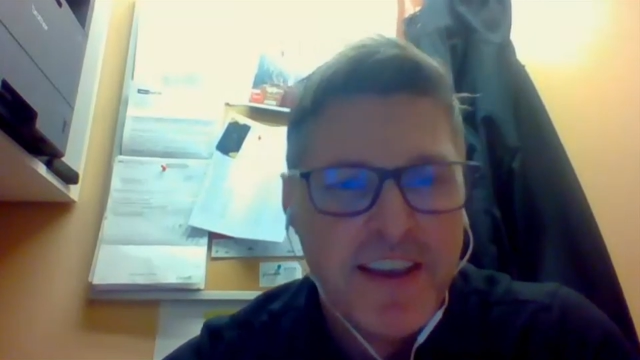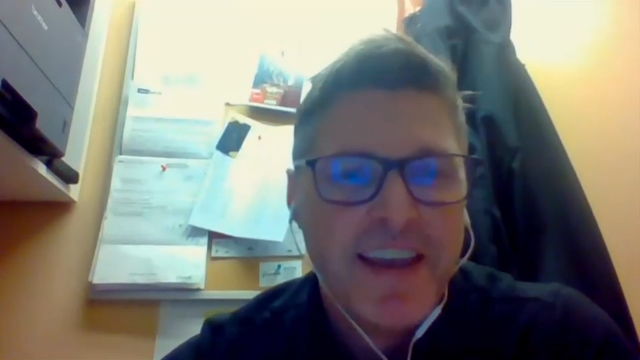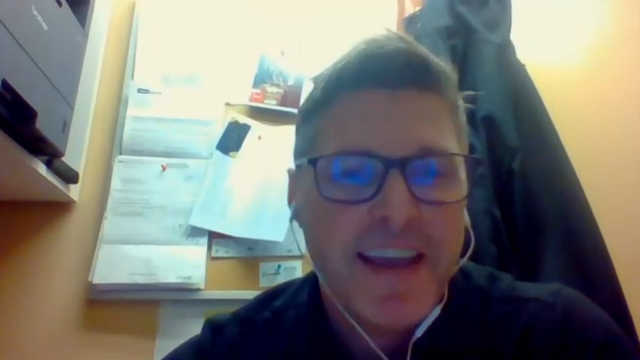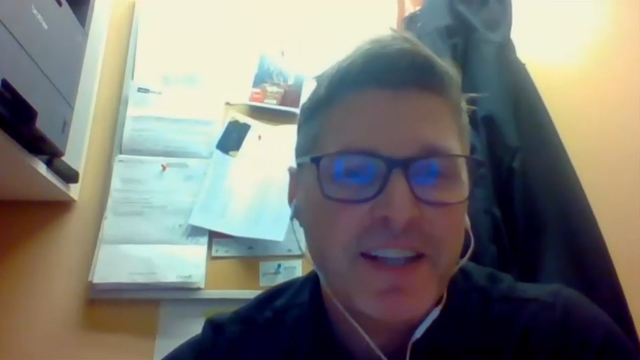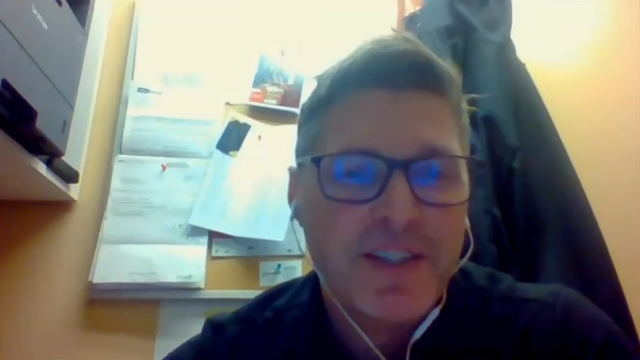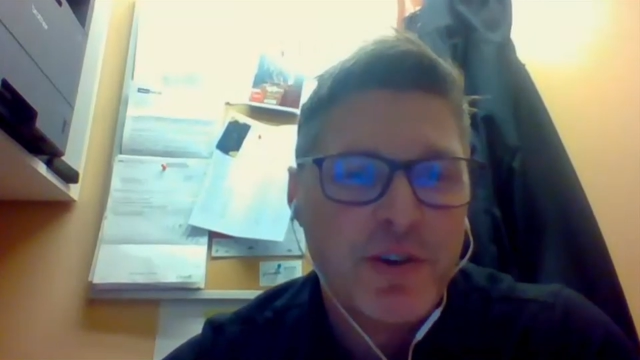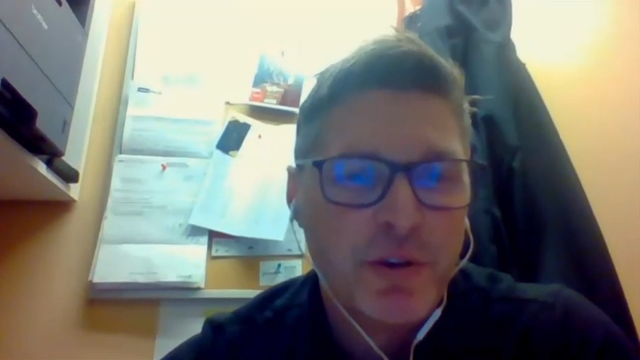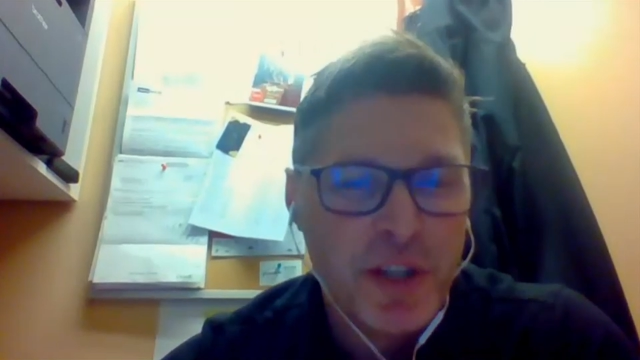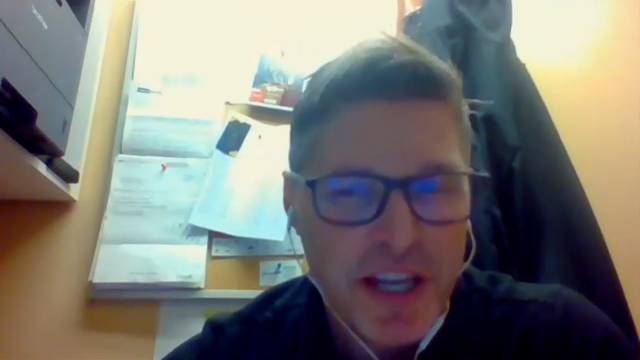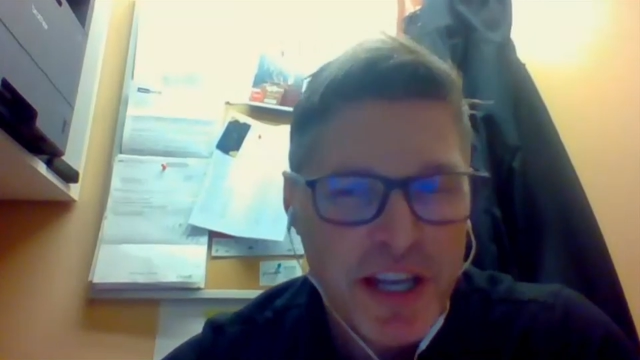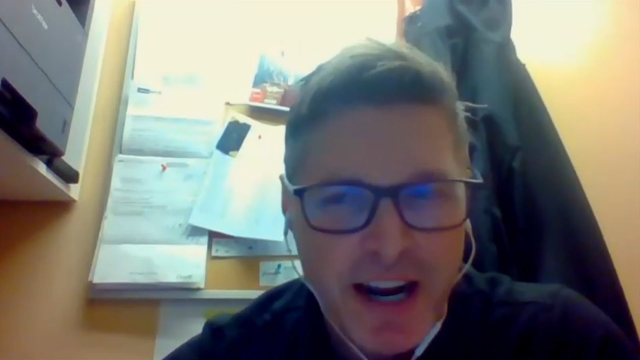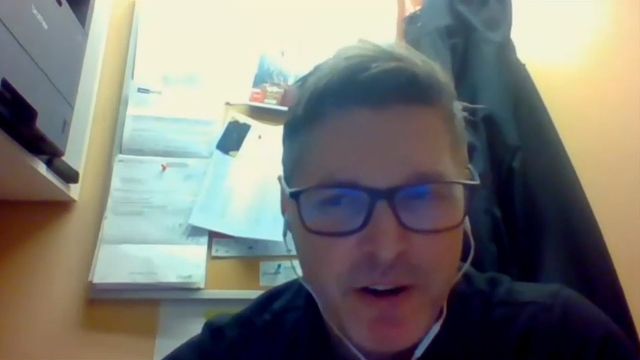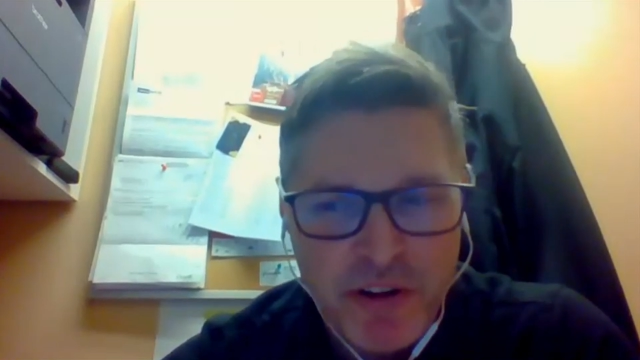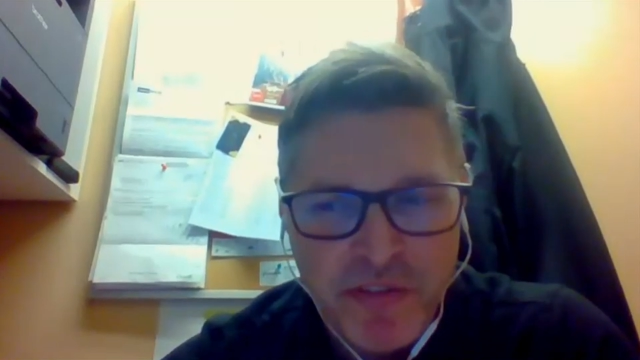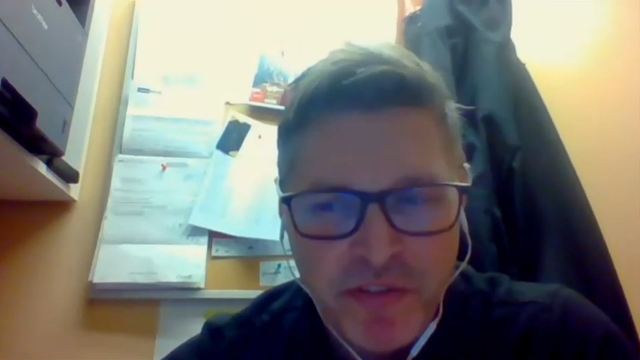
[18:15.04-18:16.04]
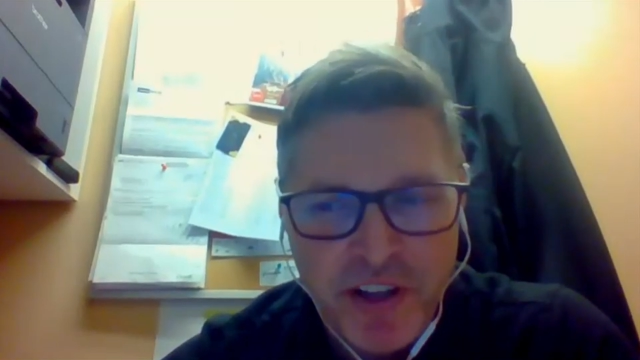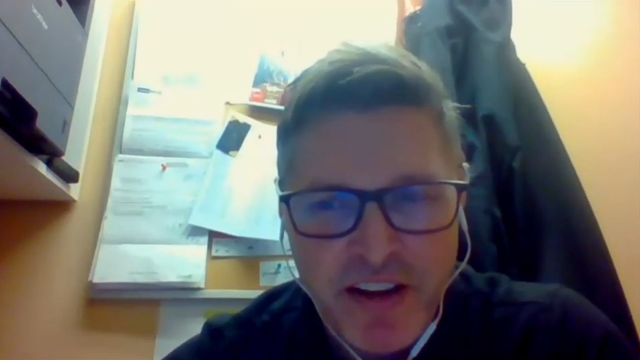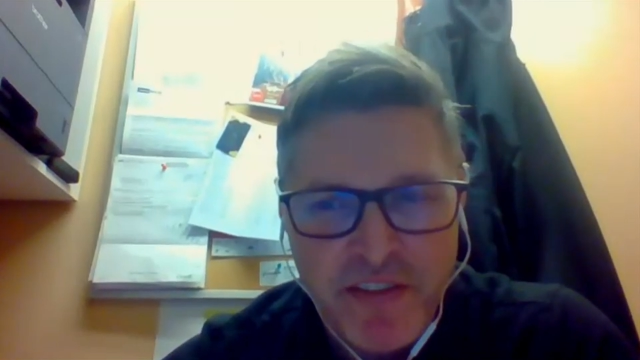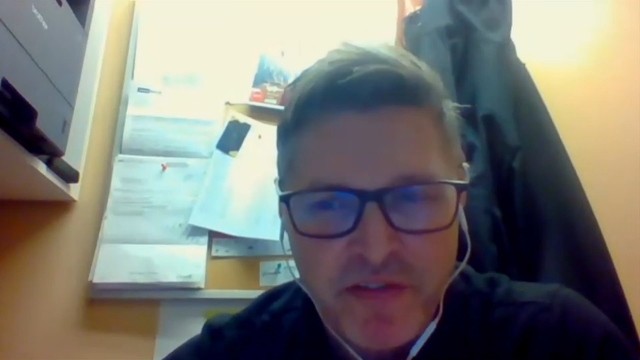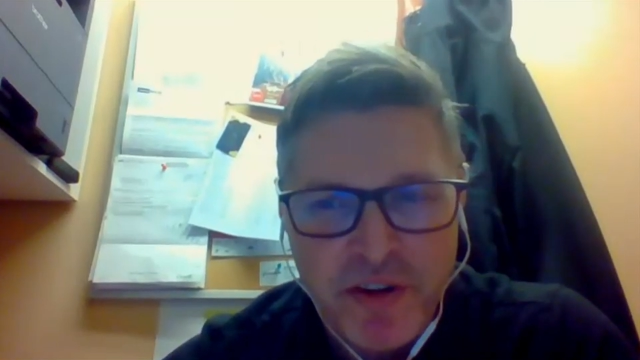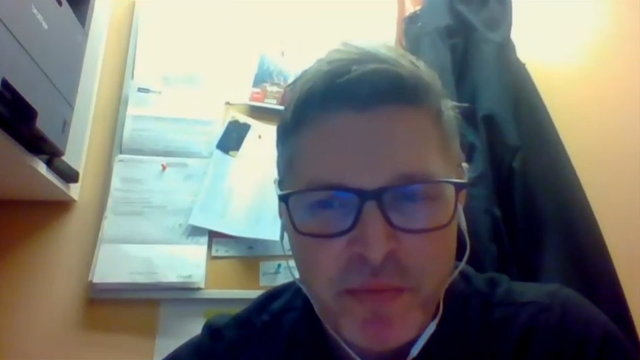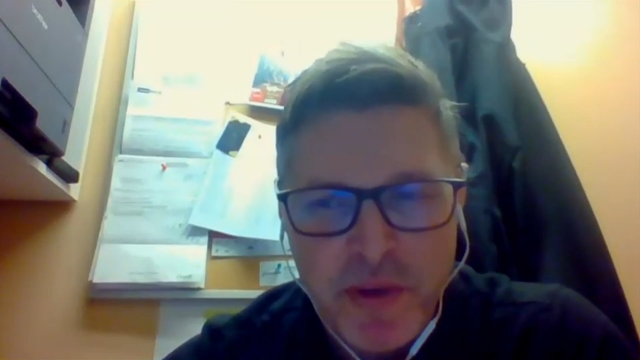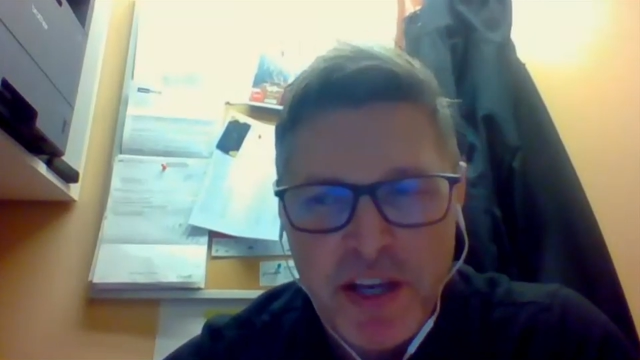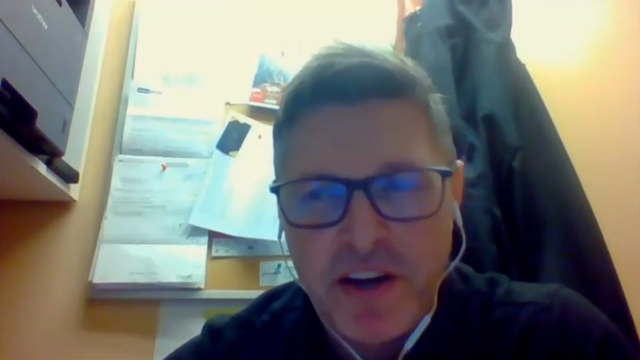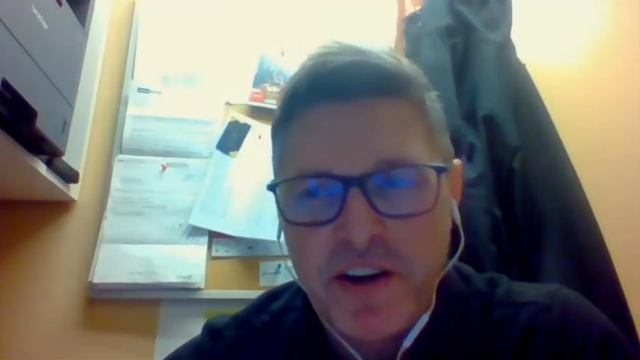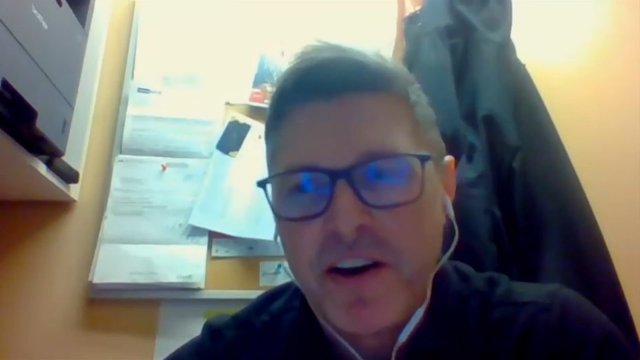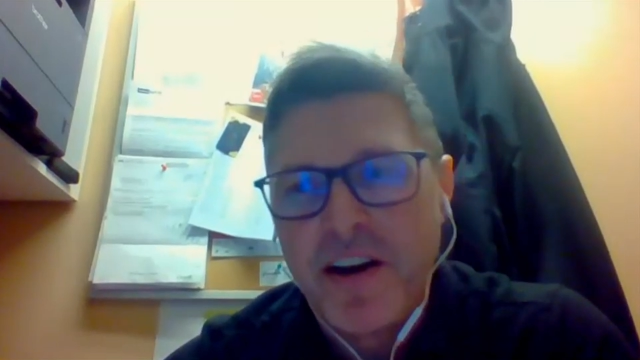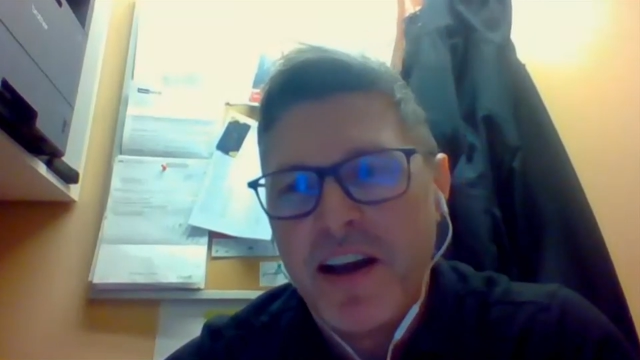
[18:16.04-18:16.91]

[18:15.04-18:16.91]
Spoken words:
It's only an hour flight from here,